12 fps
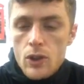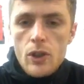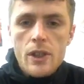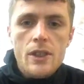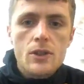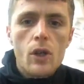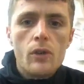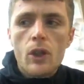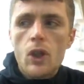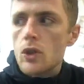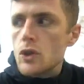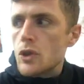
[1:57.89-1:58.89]
So these other
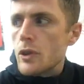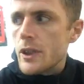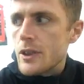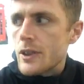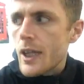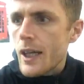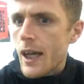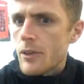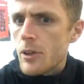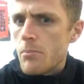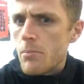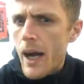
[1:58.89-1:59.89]
countries then have
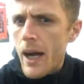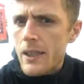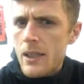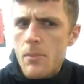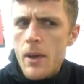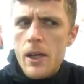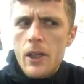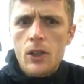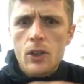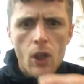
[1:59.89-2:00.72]
to buy the American